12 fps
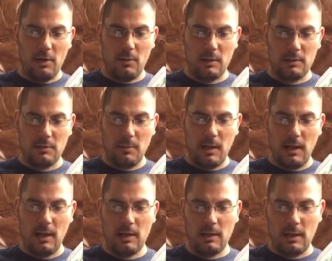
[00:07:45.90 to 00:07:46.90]
This is
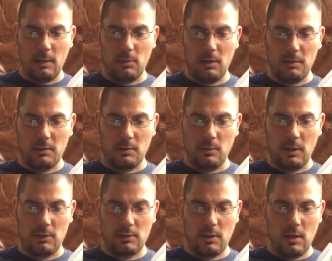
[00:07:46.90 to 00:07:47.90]
me. He released the
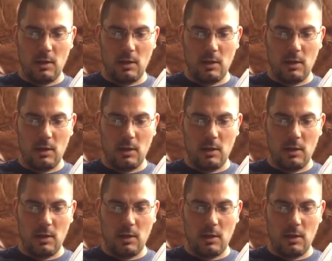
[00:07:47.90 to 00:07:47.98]
switch.